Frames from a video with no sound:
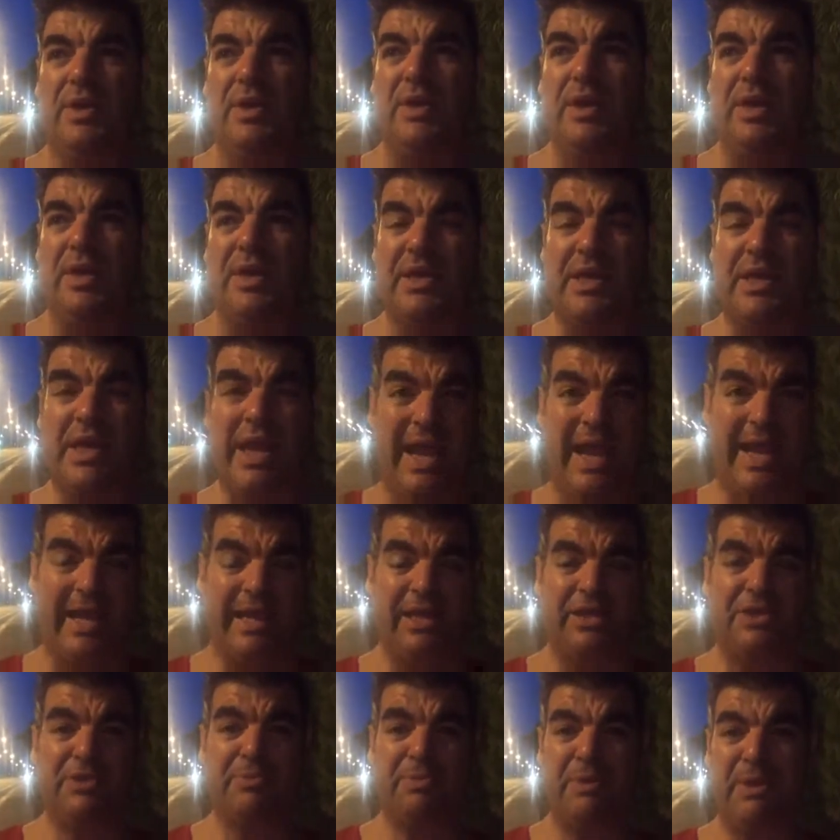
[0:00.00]

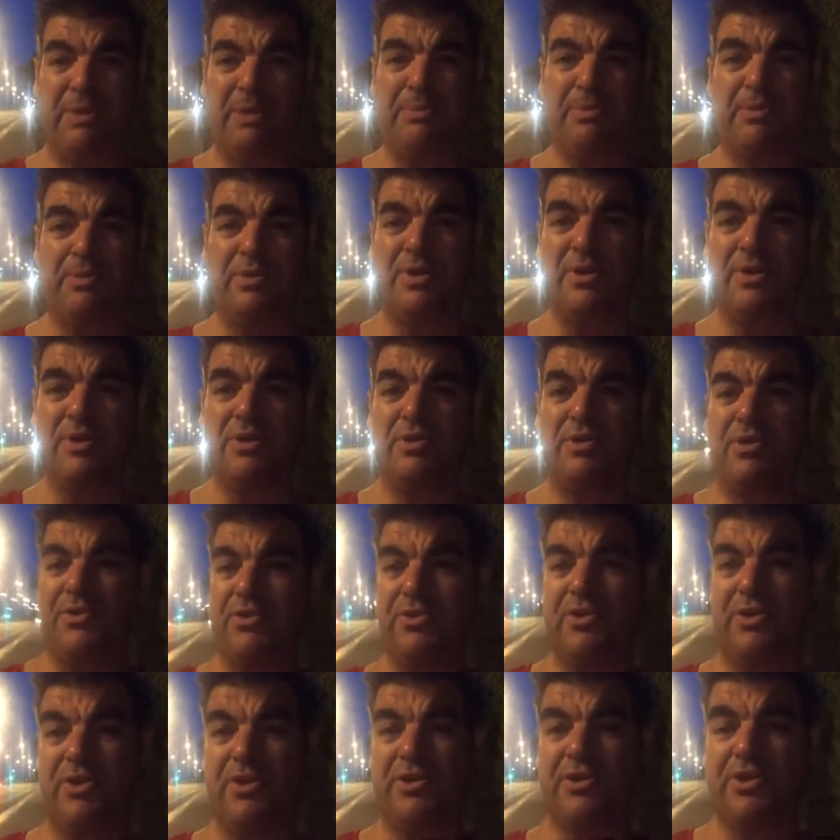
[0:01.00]
engage people
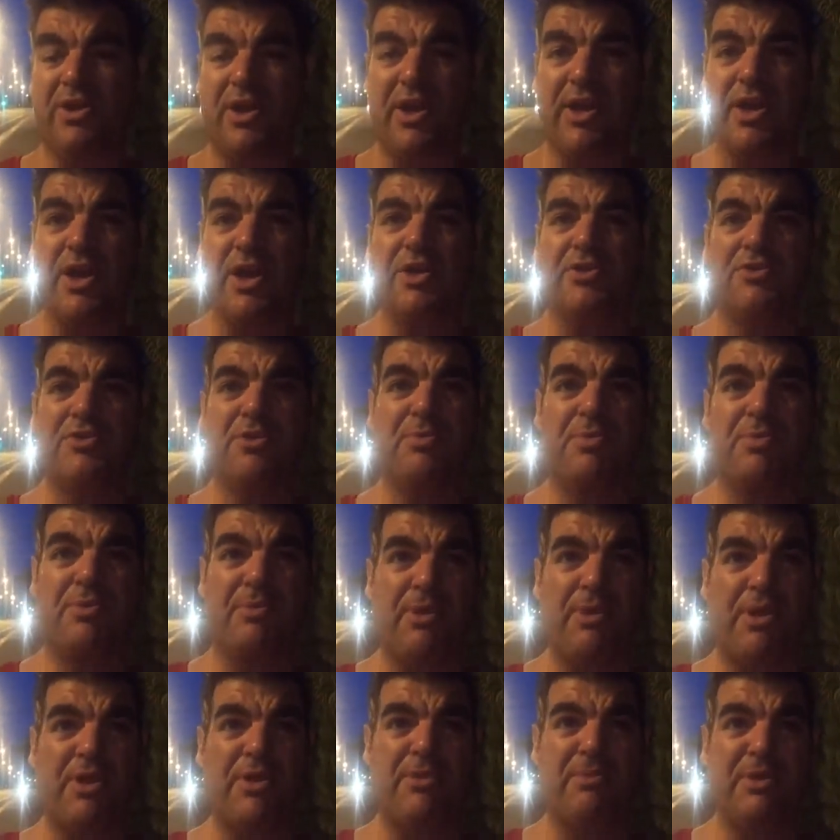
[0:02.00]
across the entire country,
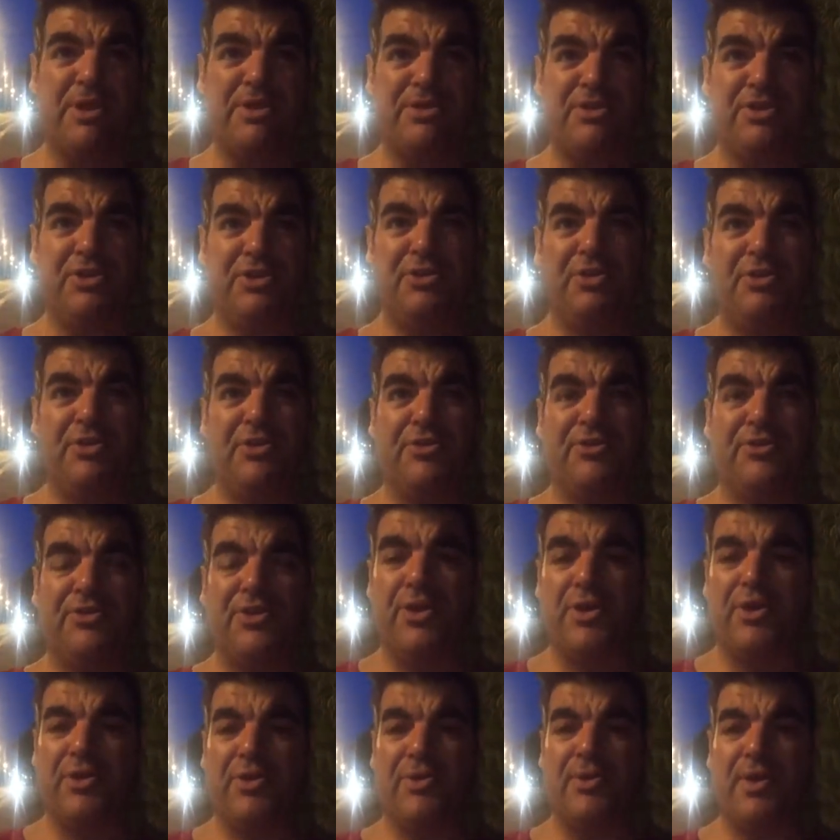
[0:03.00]
promoting the message and
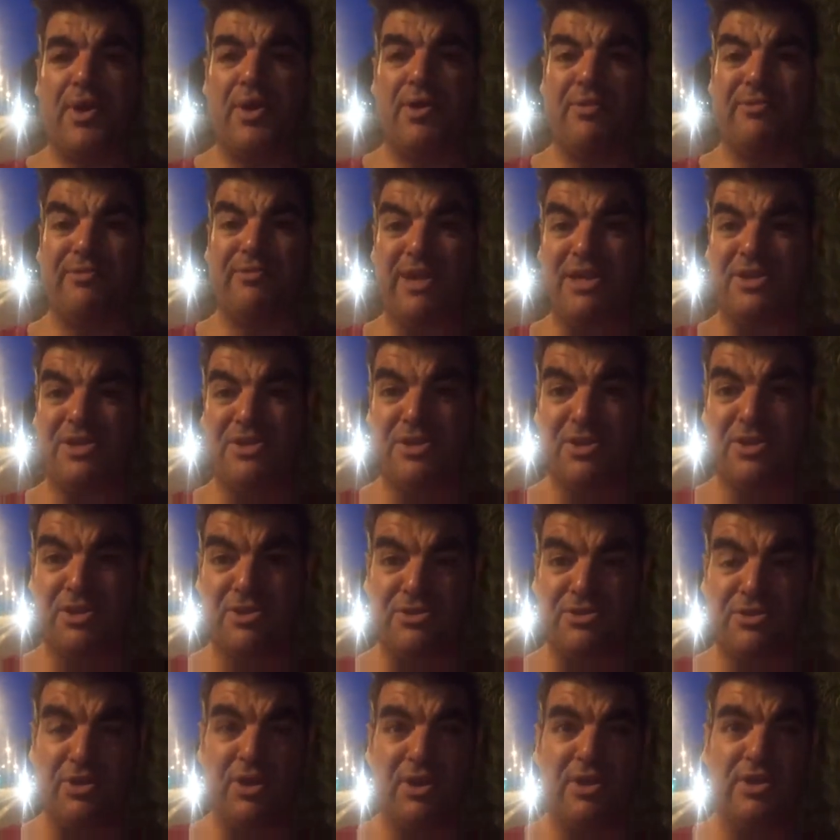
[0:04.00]
also raising
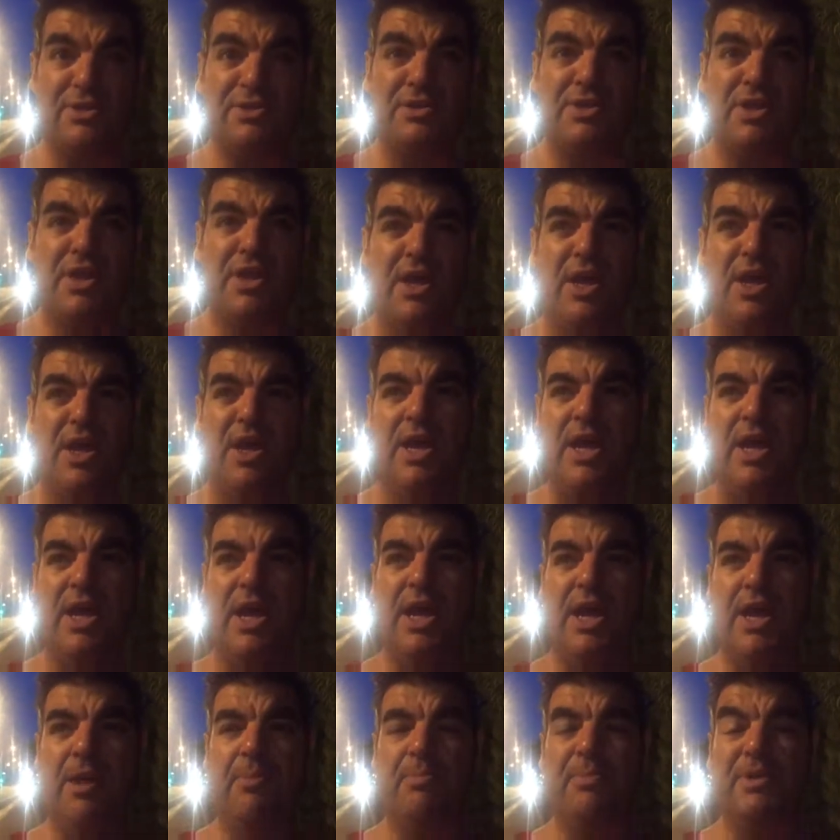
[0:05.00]
those dollars.
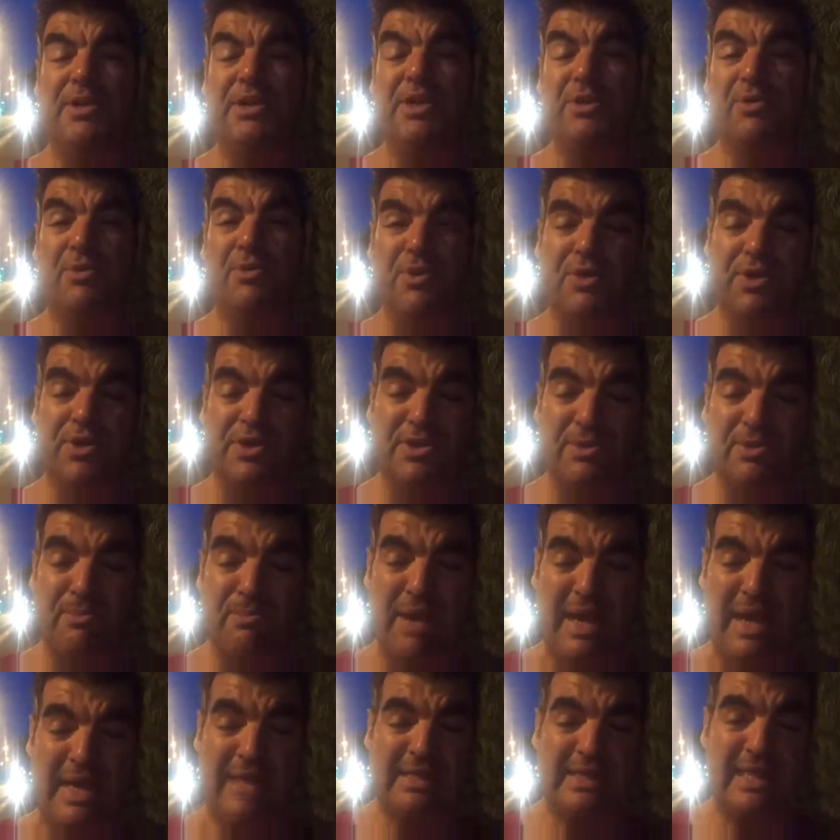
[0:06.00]
But in order to
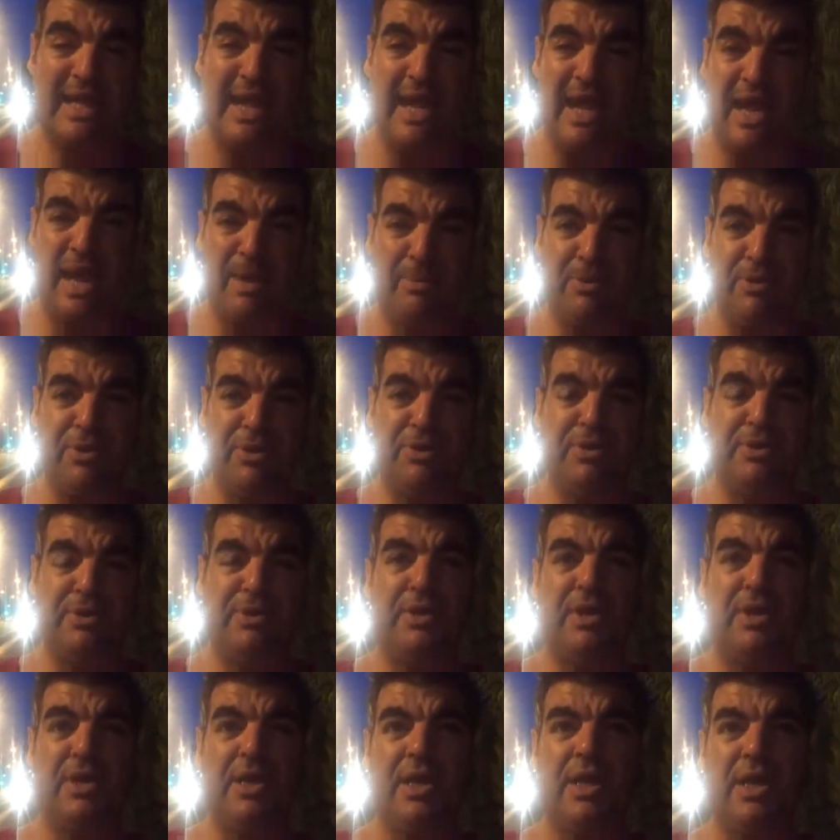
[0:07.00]
make that happen,
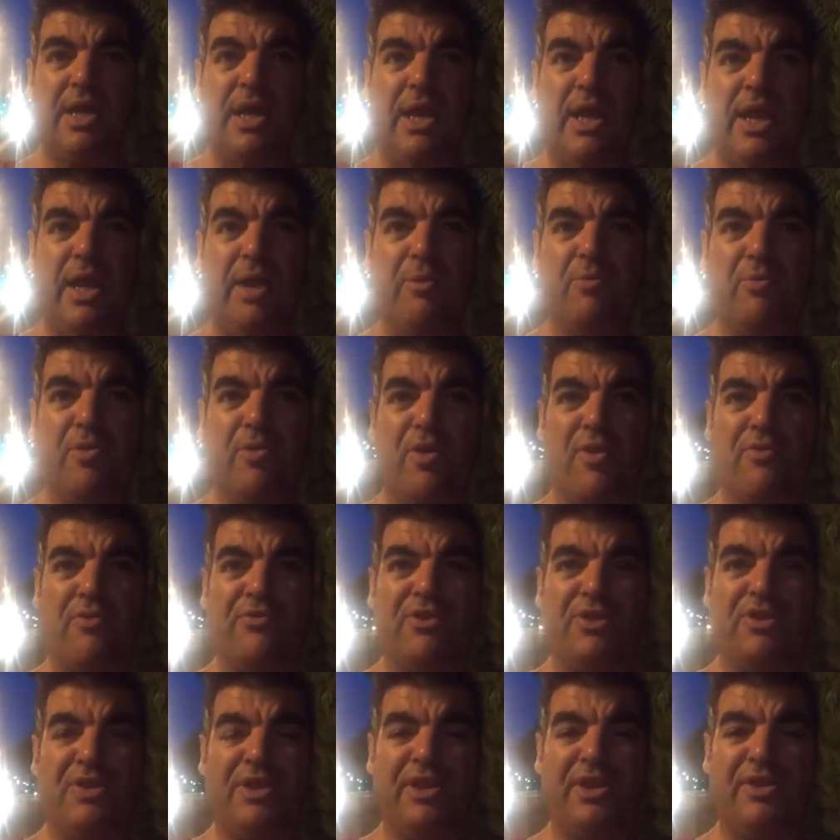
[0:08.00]
we
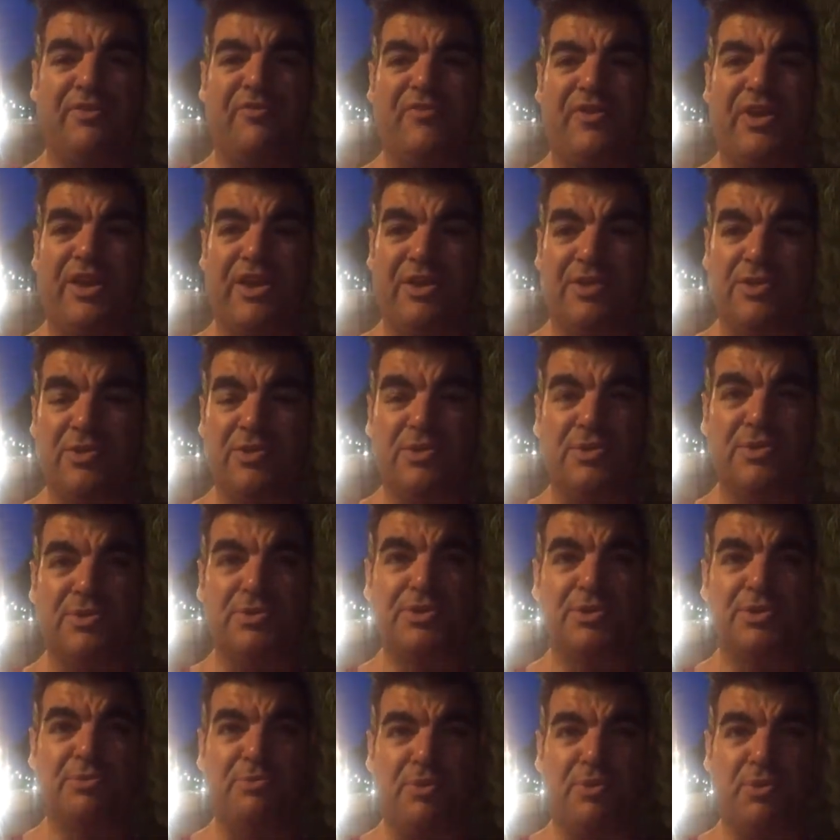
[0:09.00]
obviously need vehicle,
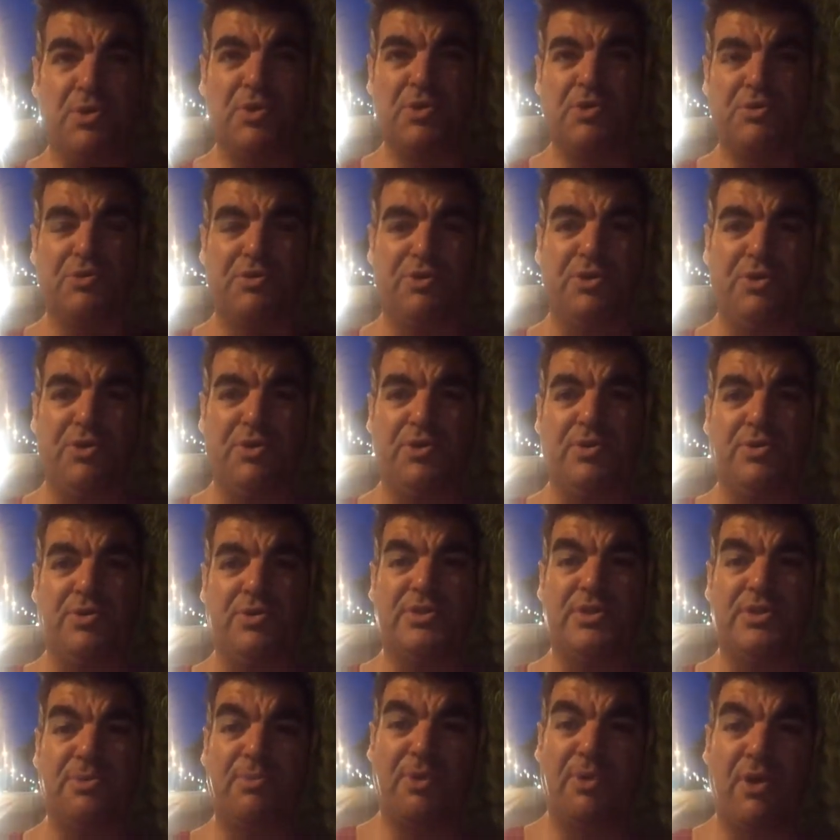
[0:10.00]
support crew,
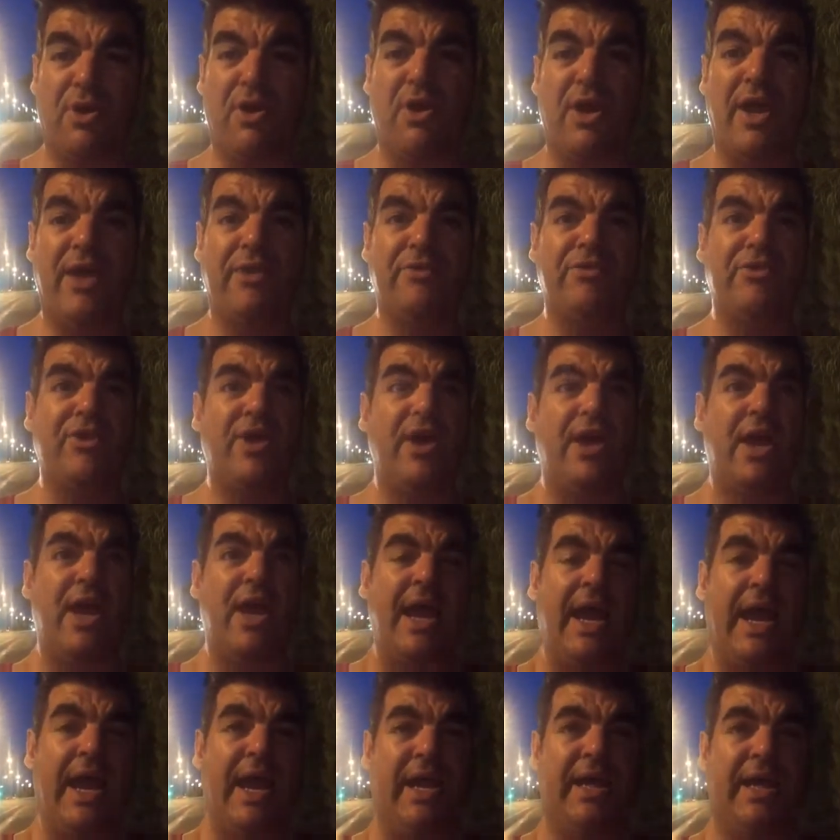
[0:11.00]
supplies,
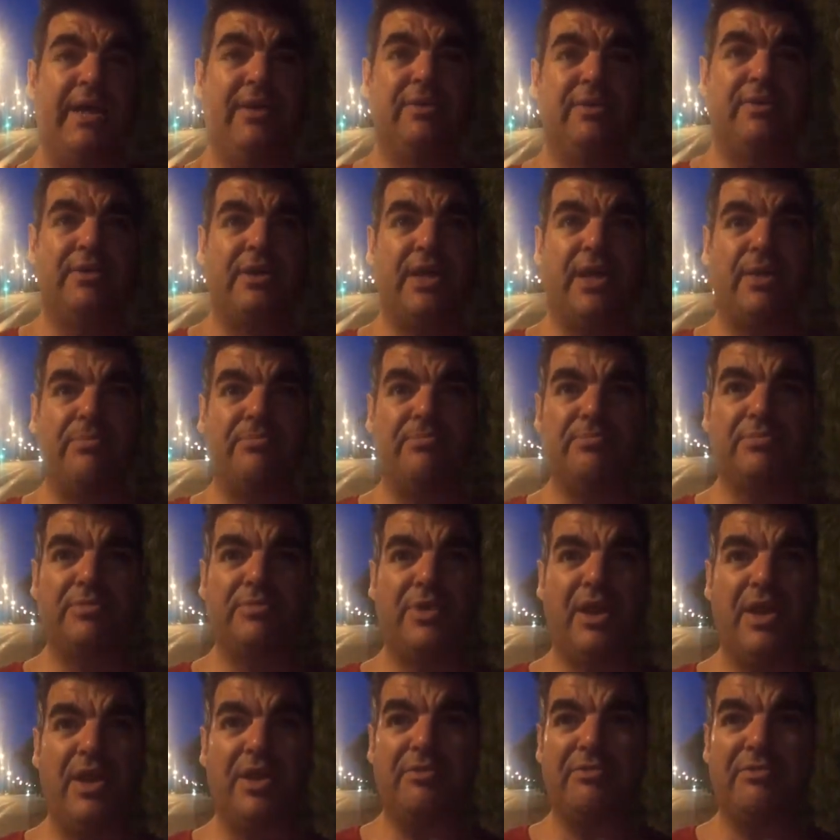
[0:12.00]
and
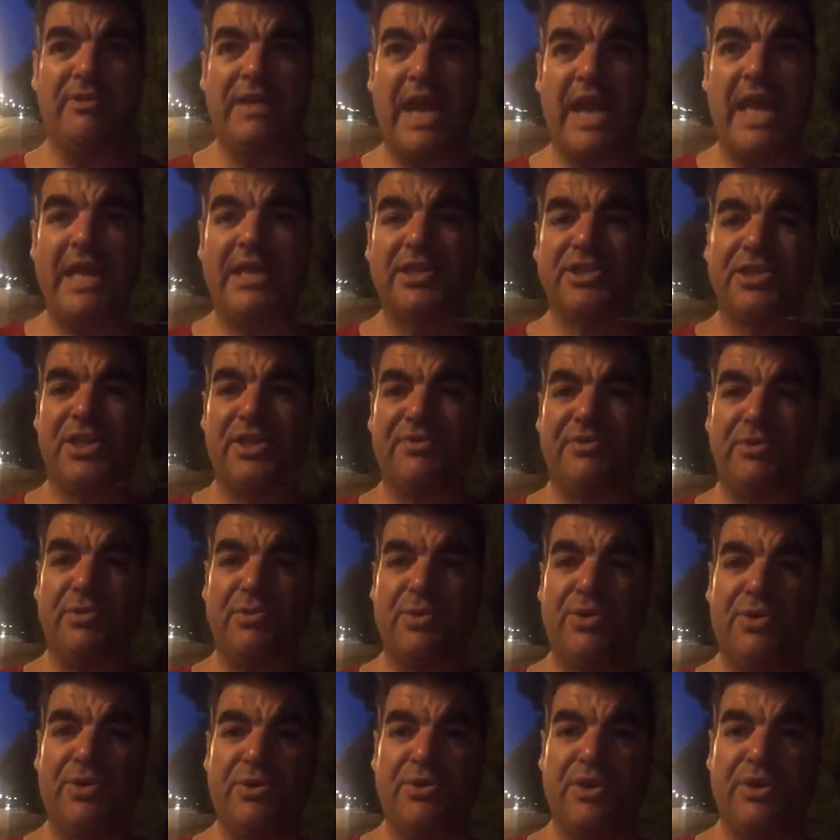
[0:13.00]
you know, the reality of the
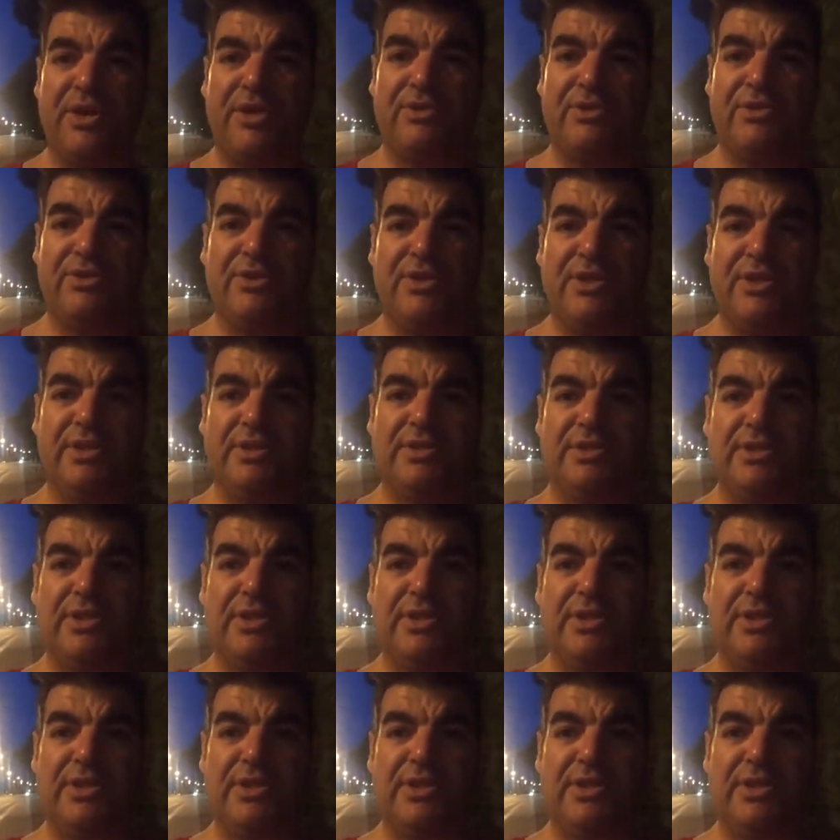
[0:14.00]
world is that